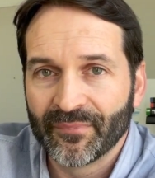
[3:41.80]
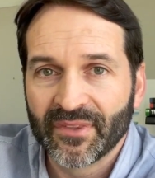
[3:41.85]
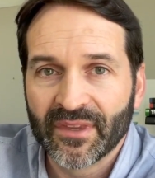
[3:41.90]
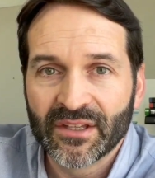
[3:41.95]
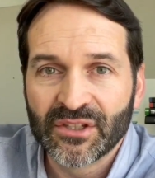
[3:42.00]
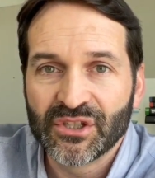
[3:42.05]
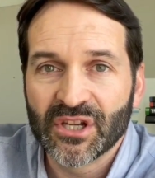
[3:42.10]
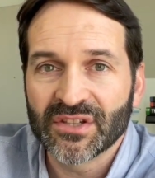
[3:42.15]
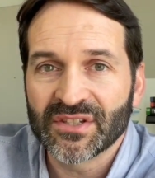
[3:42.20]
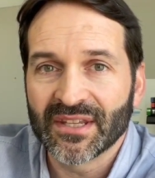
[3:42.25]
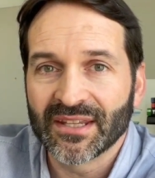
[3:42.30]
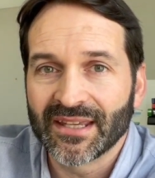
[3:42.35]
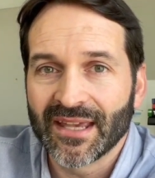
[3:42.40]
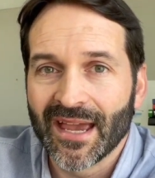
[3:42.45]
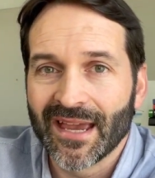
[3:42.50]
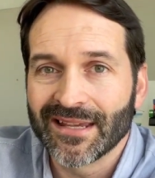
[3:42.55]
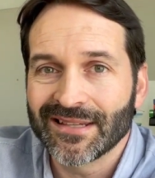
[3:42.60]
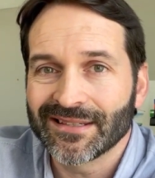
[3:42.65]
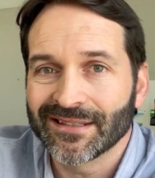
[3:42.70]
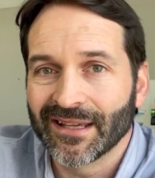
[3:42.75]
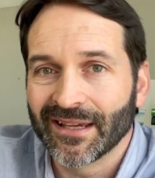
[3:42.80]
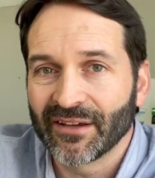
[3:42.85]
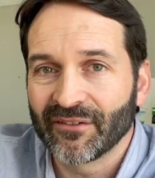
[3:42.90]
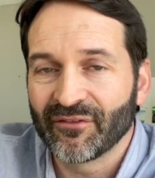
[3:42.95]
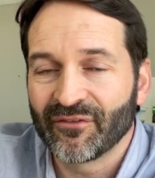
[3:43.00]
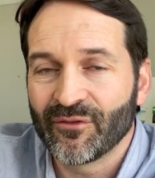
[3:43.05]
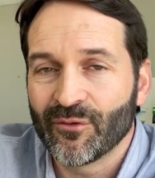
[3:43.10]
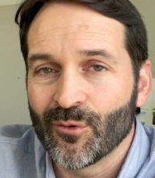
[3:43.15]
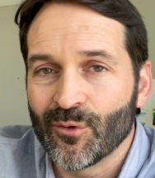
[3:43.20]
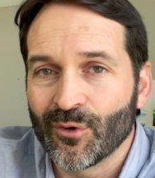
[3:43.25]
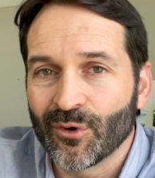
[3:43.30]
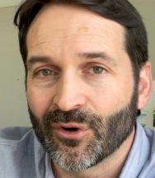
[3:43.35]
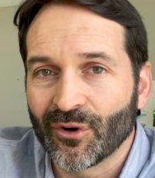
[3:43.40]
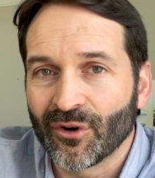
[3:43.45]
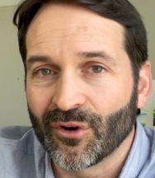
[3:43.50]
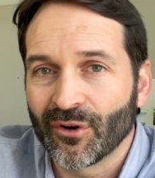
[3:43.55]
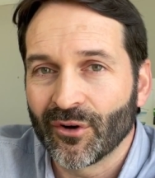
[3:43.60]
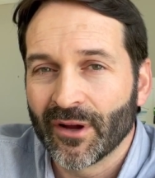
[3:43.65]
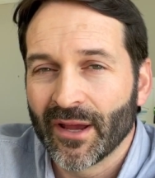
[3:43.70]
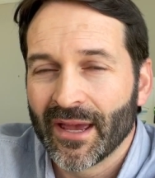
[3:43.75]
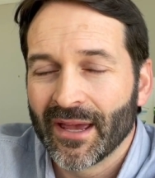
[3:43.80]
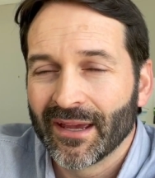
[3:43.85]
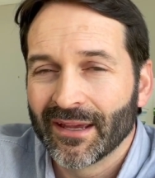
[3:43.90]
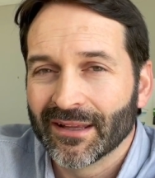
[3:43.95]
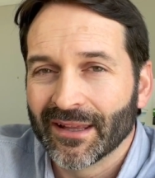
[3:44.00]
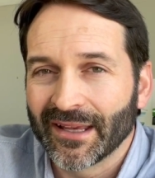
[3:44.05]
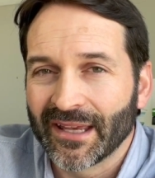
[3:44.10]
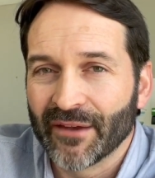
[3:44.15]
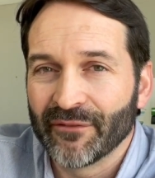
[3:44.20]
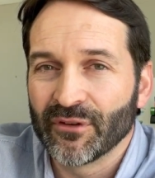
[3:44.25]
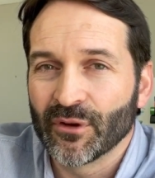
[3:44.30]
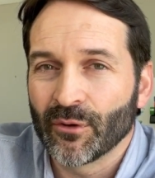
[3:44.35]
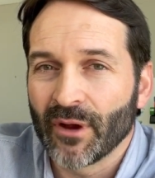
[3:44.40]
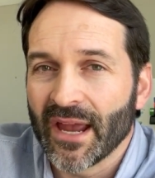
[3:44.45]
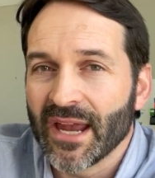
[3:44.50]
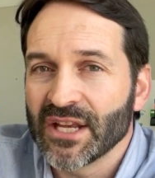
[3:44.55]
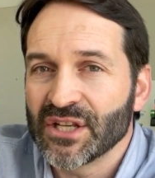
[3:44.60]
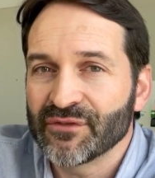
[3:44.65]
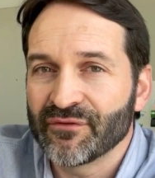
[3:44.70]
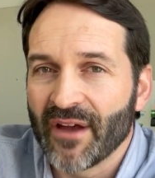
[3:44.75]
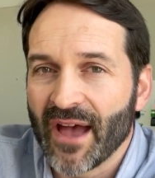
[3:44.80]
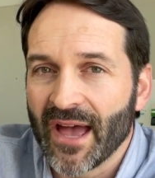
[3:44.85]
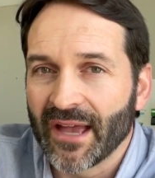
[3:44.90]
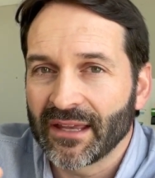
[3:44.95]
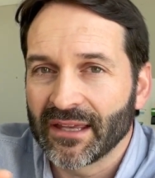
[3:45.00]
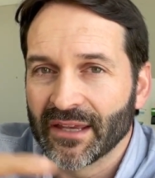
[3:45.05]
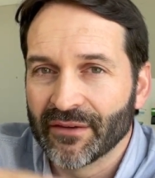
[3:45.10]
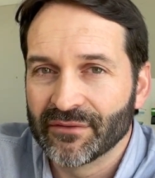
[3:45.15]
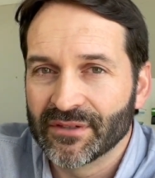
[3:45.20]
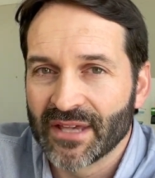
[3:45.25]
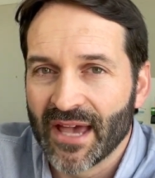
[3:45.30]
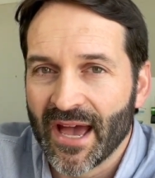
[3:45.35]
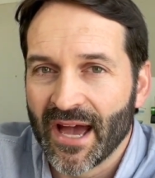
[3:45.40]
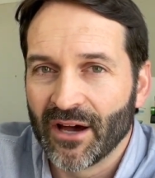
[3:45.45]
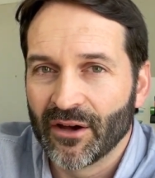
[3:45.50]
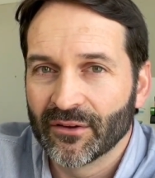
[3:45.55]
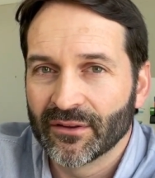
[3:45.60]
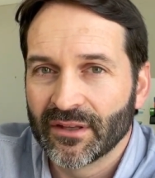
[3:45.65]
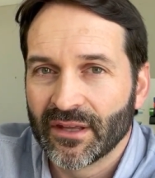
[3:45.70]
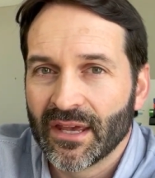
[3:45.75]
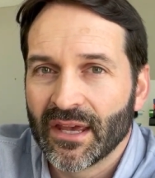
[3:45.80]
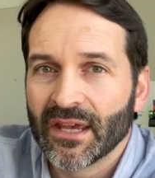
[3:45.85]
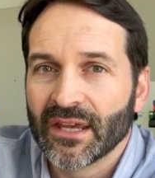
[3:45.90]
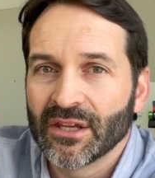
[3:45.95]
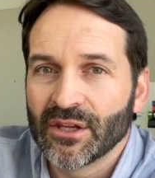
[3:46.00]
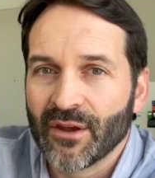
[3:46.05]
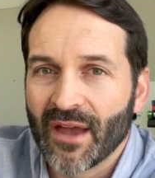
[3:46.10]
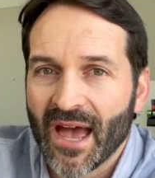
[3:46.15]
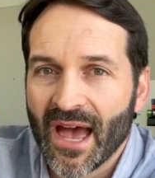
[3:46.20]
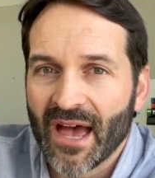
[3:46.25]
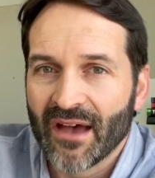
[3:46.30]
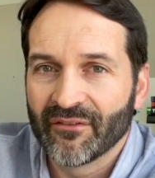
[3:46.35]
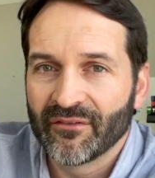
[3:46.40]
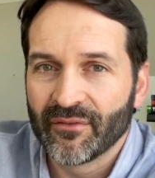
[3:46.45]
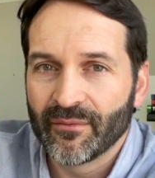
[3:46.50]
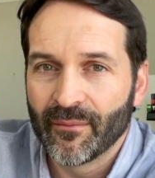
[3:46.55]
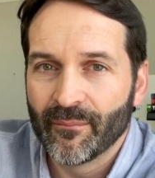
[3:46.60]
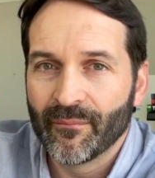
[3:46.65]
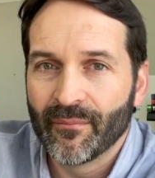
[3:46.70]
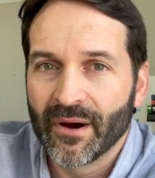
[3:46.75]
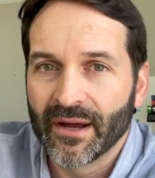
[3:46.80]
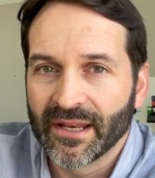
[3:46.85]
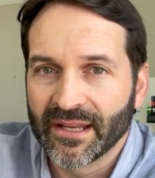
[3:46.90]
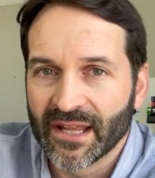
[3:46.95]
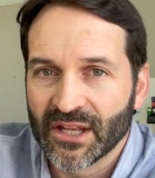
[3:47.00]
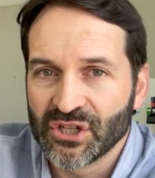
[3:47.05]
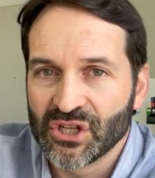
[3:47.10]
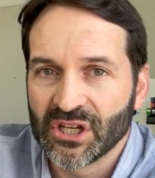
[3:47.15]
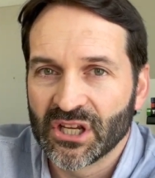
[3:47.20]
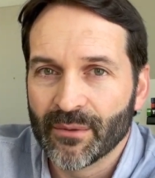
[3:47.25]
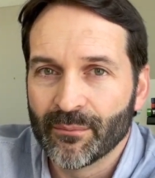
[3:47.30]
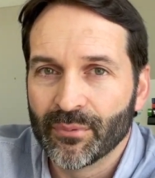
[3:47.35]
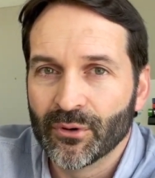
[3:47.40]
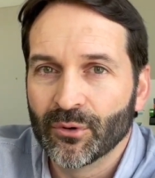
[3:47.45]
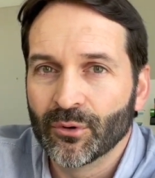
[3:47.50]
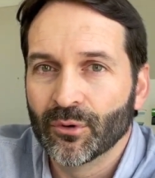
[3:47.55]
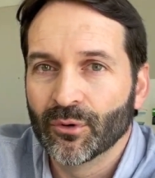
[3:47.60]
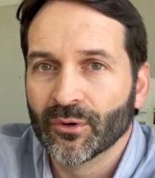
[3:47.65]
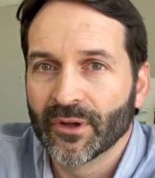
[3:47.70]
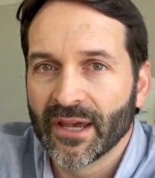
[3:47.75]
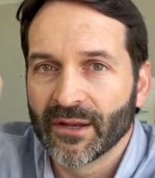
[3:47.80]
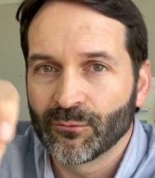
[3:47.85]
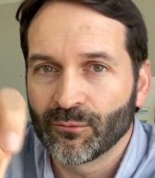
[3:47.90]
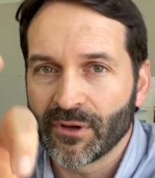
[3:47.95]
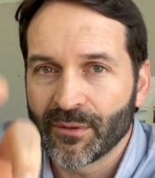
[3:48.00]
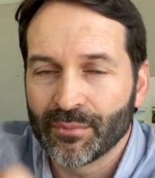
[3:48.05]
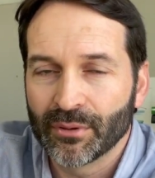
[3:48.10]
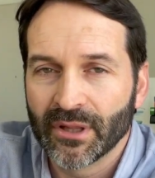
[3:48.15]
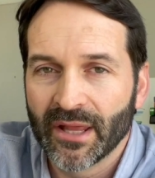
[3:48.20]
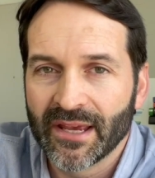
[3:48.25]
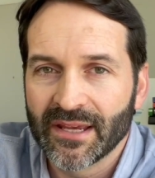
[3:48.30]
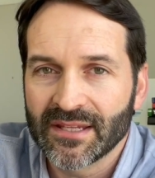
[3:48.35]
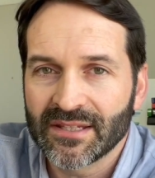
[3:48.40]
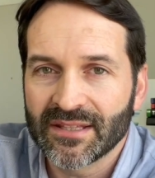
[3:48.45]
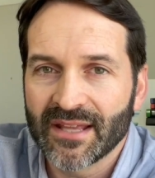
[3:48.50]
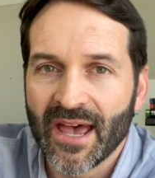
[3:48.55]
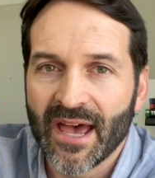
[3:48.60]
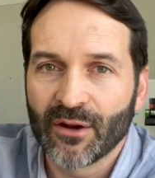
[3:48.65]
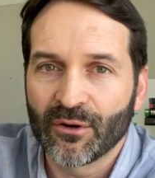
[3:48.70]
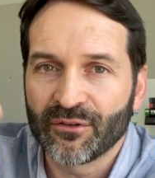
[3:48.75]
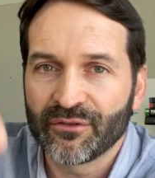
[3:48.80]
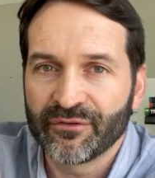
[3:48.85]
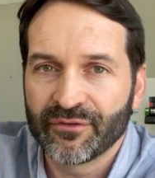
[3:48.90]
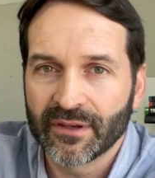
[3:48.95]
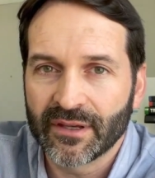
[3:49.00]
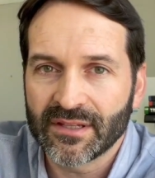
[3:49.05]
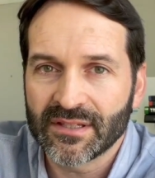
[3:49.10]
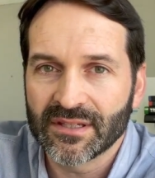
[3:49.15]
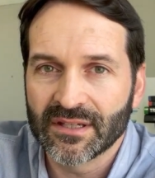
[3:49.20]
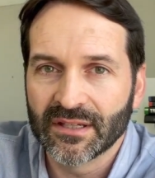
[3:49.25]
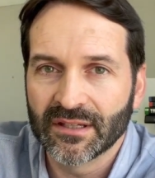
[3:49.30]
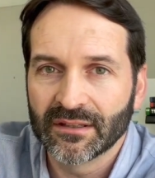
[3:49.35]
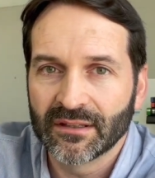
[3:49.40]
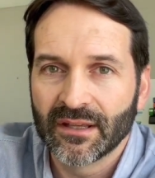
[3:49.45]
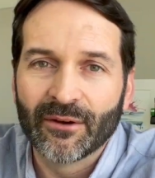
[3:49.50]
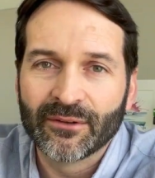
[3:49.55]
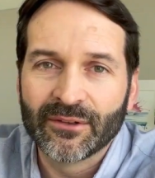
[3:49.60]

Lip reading: just in case, like if your HVAC gives out, you have money that you can pull and replace that or fix it.